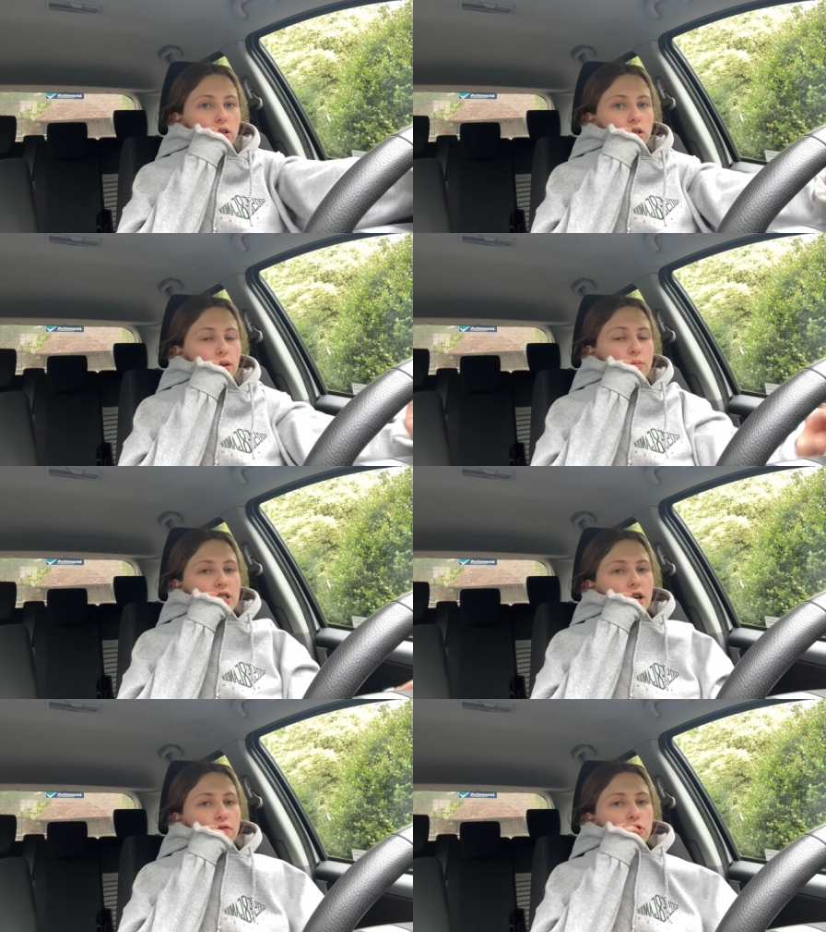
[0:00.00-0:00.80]
That means I
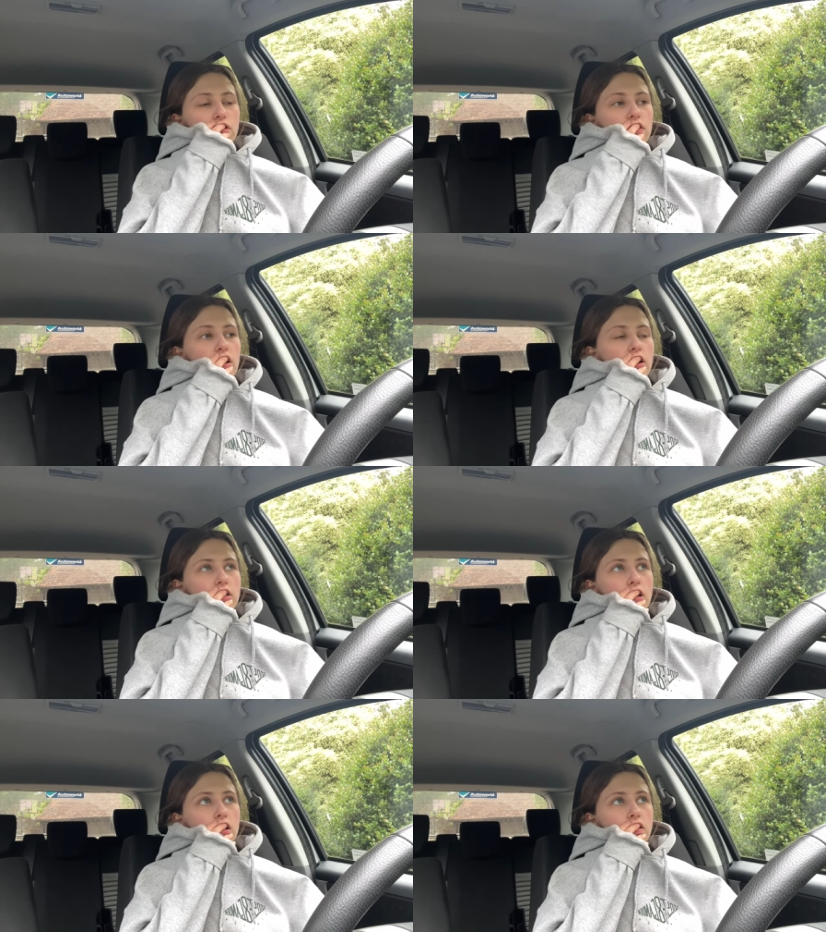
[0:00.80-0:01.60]
have to
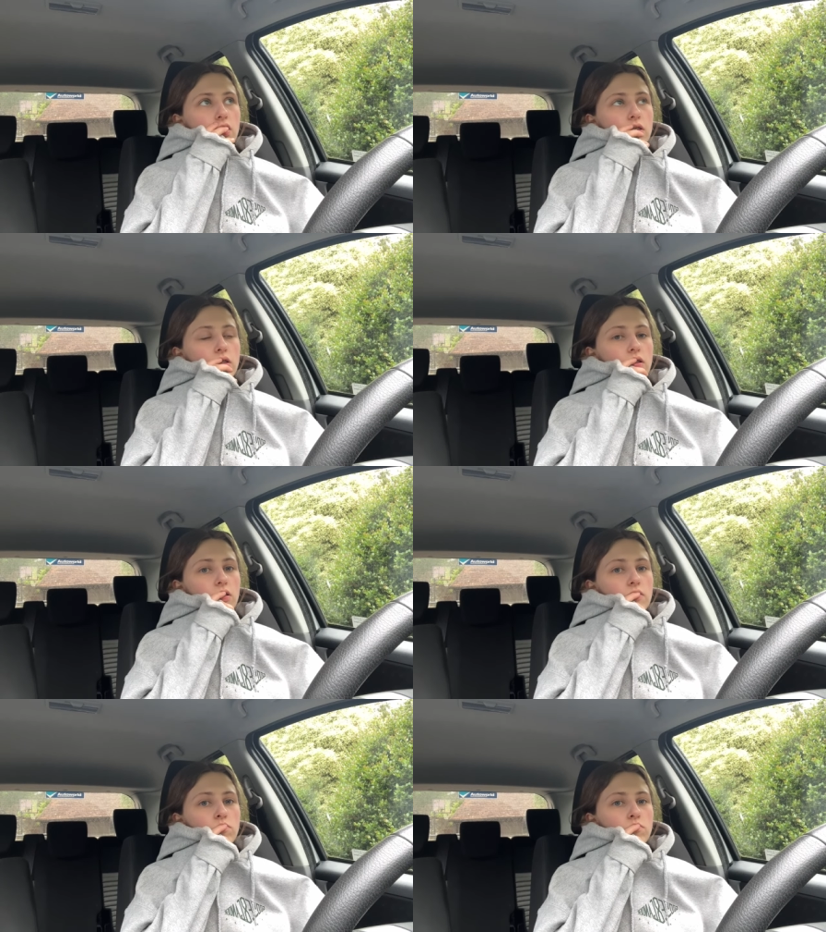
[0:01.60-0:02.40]
revise.
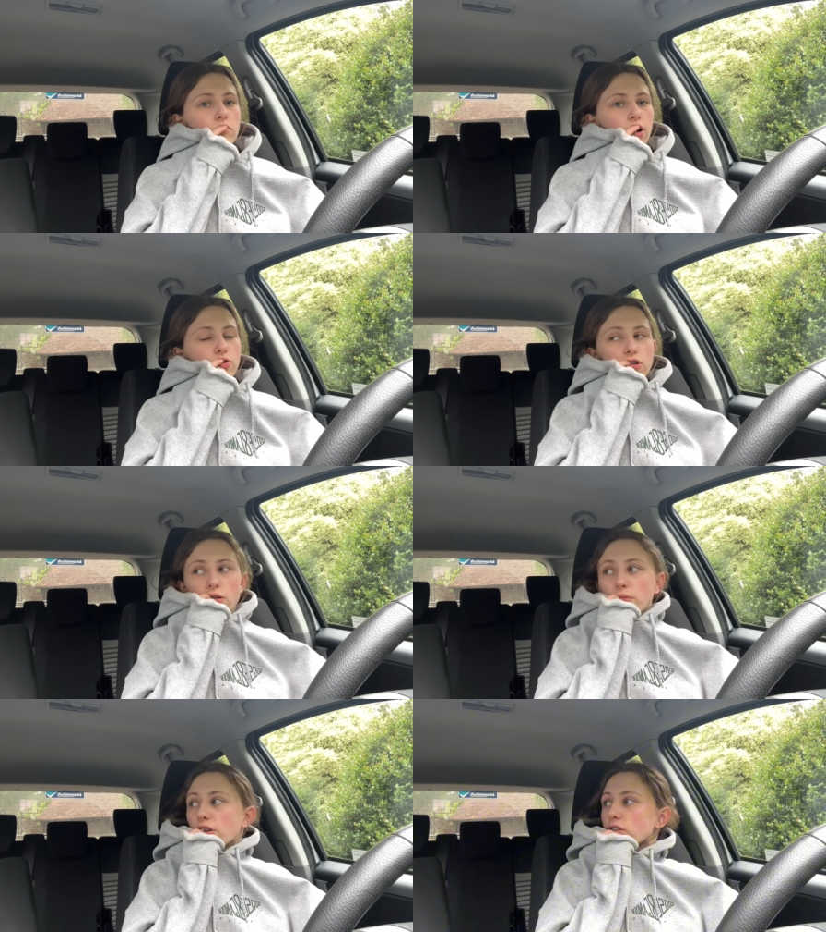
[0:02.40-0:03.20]
I also can't
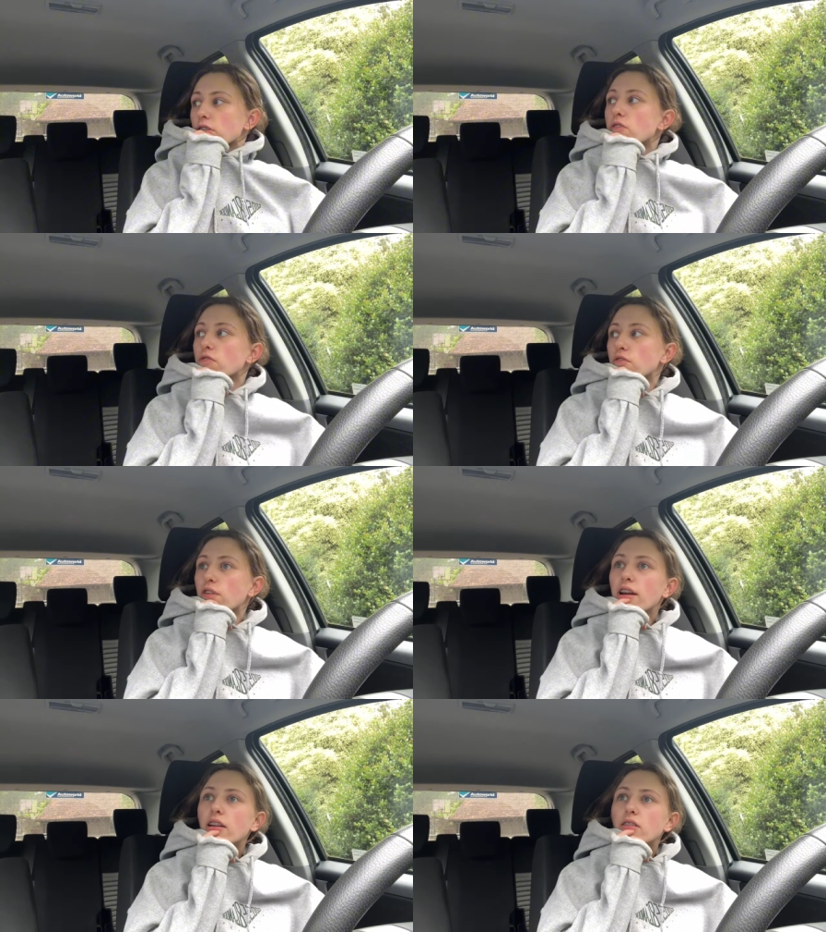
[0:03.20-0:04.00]
be asked because of the
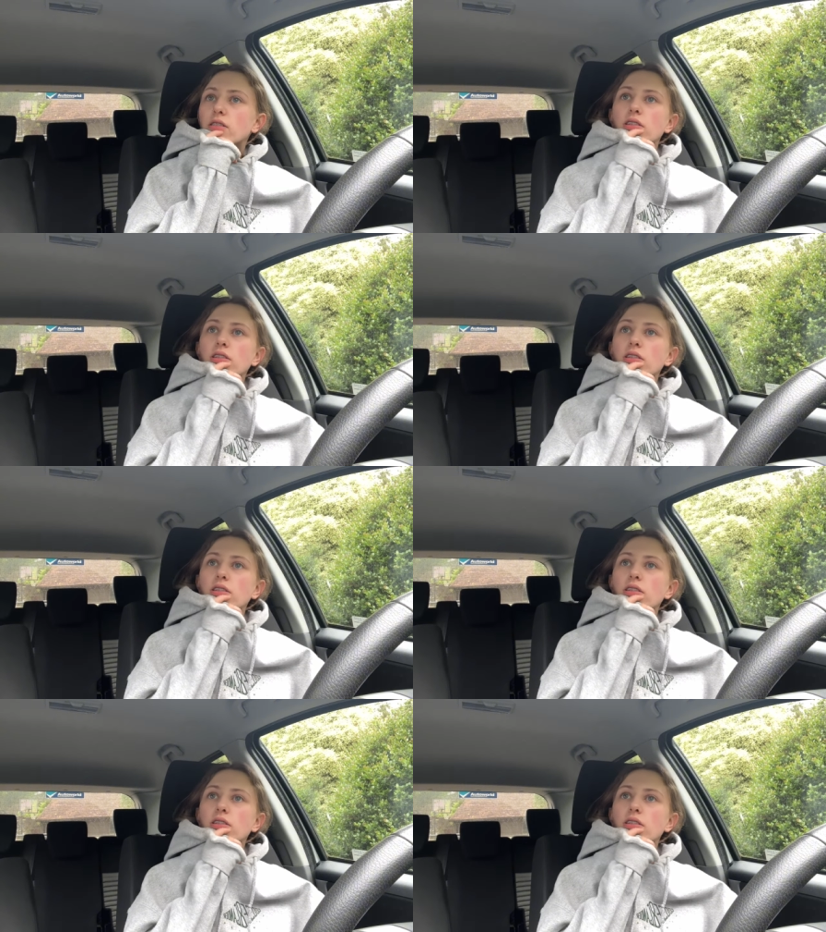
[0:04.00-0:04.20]
rain.